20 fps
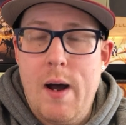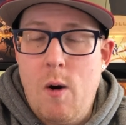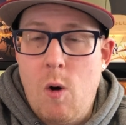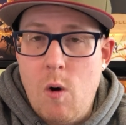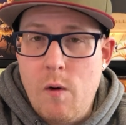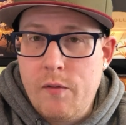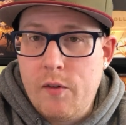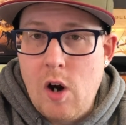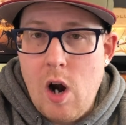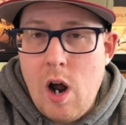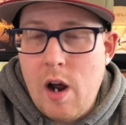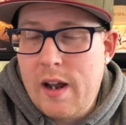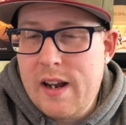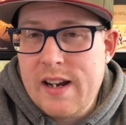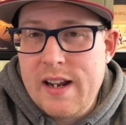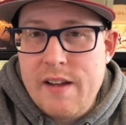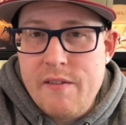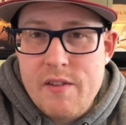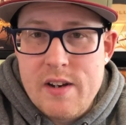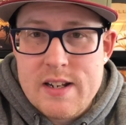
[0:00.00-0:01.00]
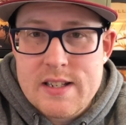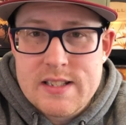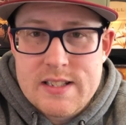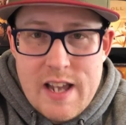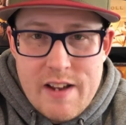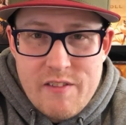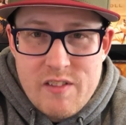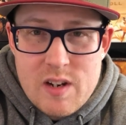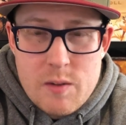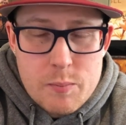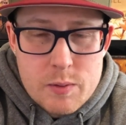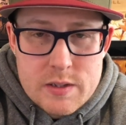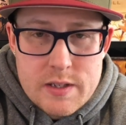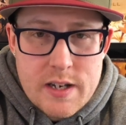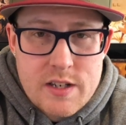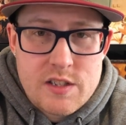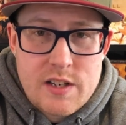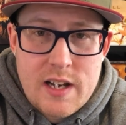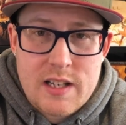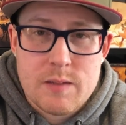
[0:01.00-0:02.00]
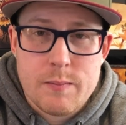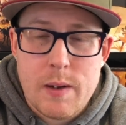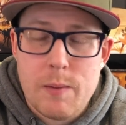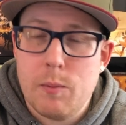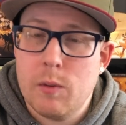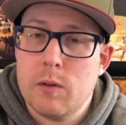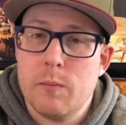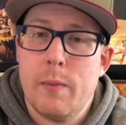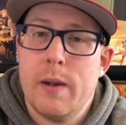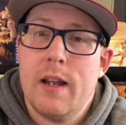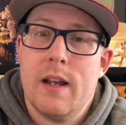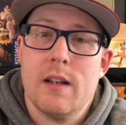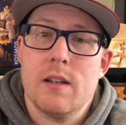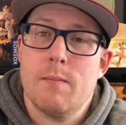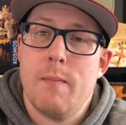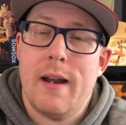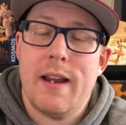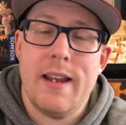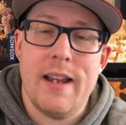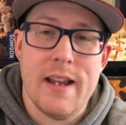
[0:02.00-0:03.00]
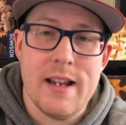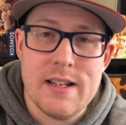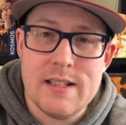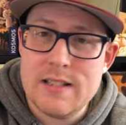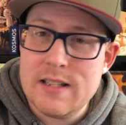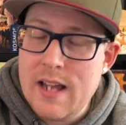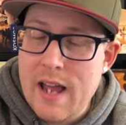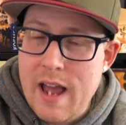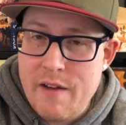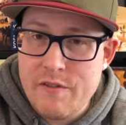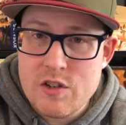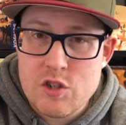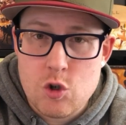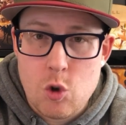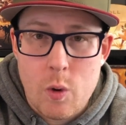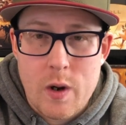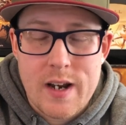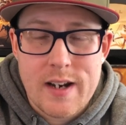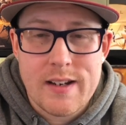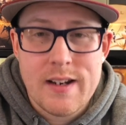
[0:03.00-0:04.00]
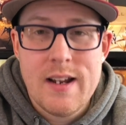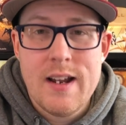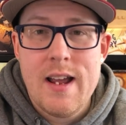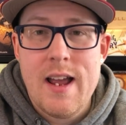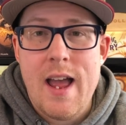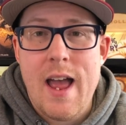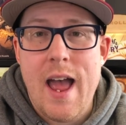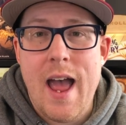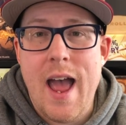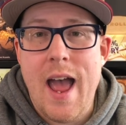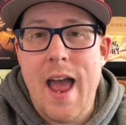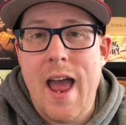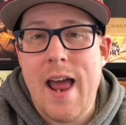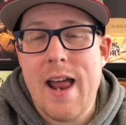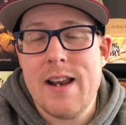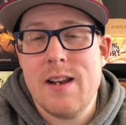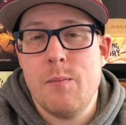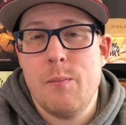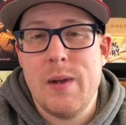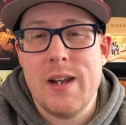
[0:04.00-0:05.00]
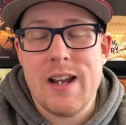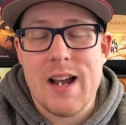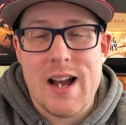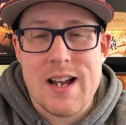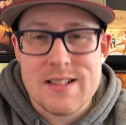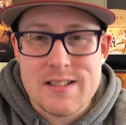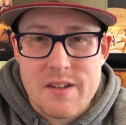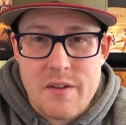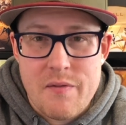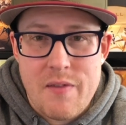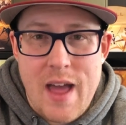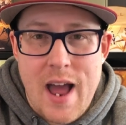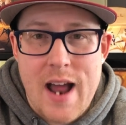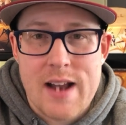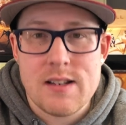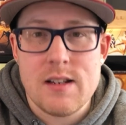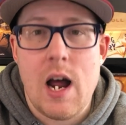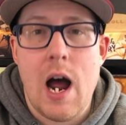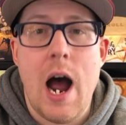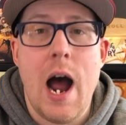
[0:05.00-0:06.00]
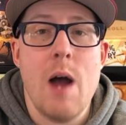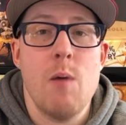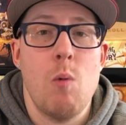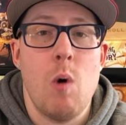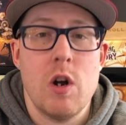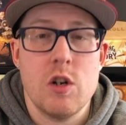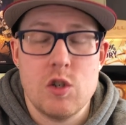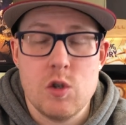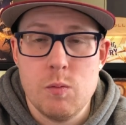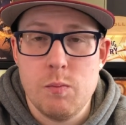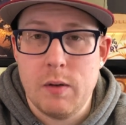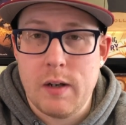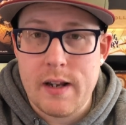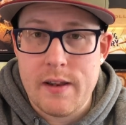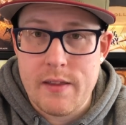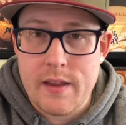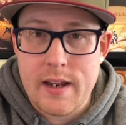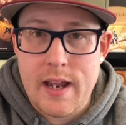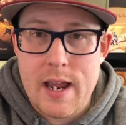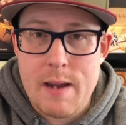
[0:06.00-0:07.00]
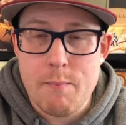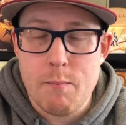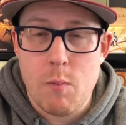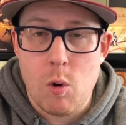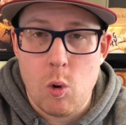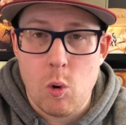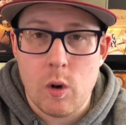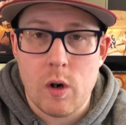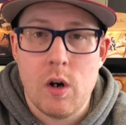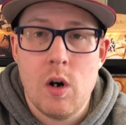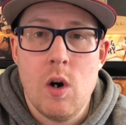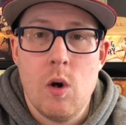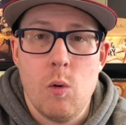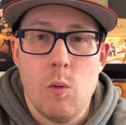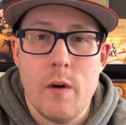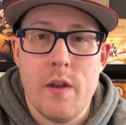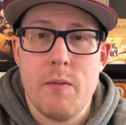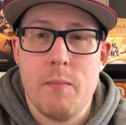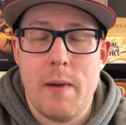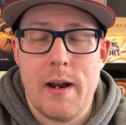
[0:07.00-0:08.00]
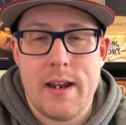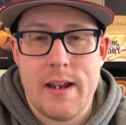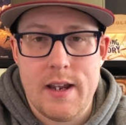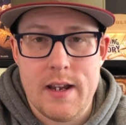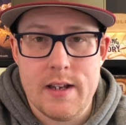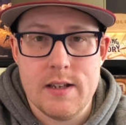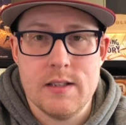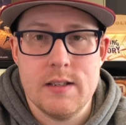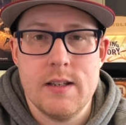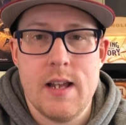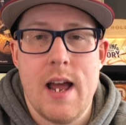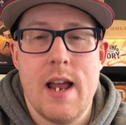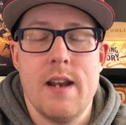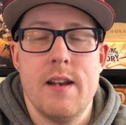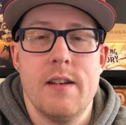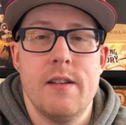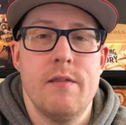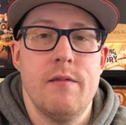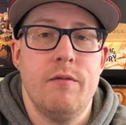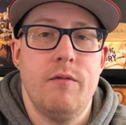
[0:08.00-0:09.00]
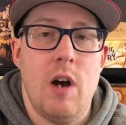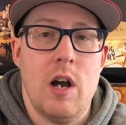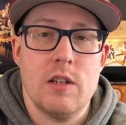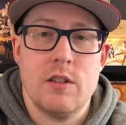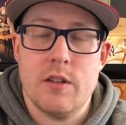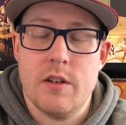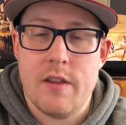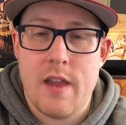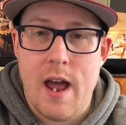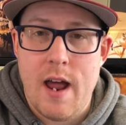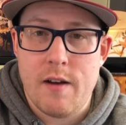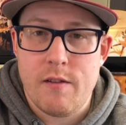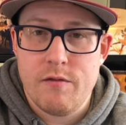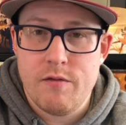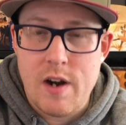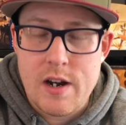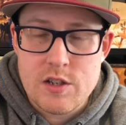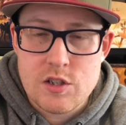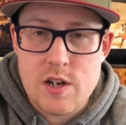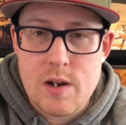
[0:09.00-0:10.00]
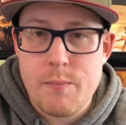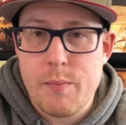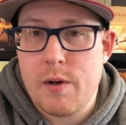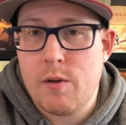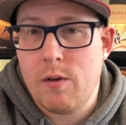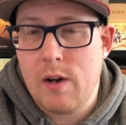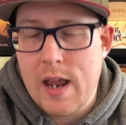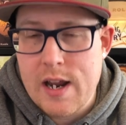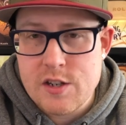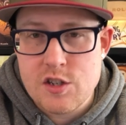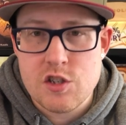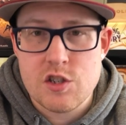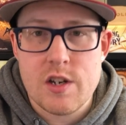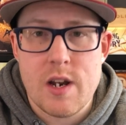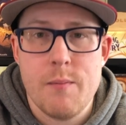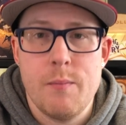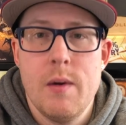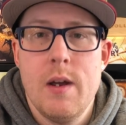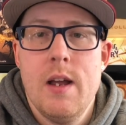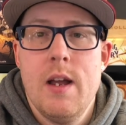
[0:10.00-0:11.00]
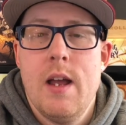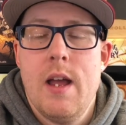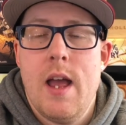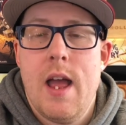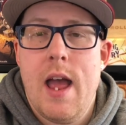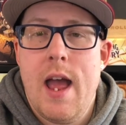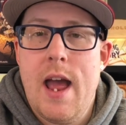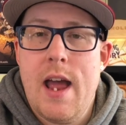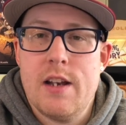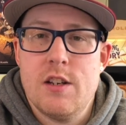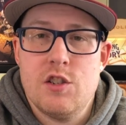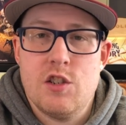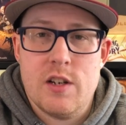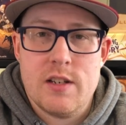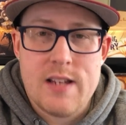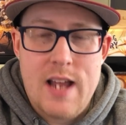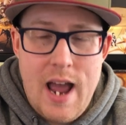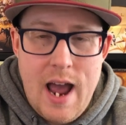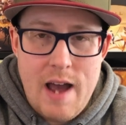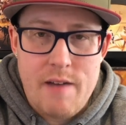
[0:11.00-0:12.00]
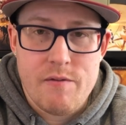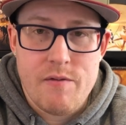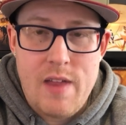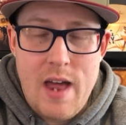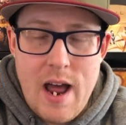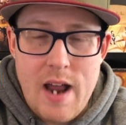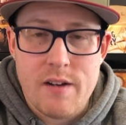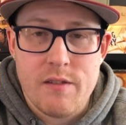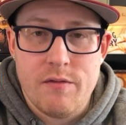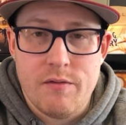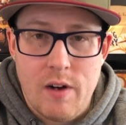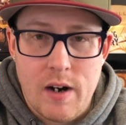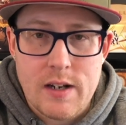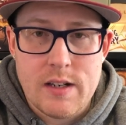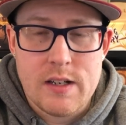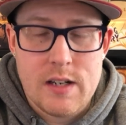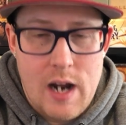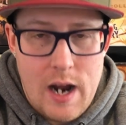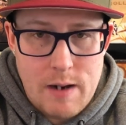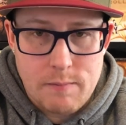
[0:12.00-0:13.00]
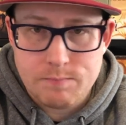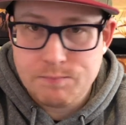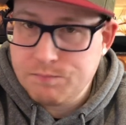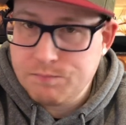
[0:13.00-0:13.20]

overall, I'm going to give it a 70% chance of meeples because my kids have enjoyed it, and because of that, I want to play the game more with my kids and foster that friendship and relationship and just have that fun time.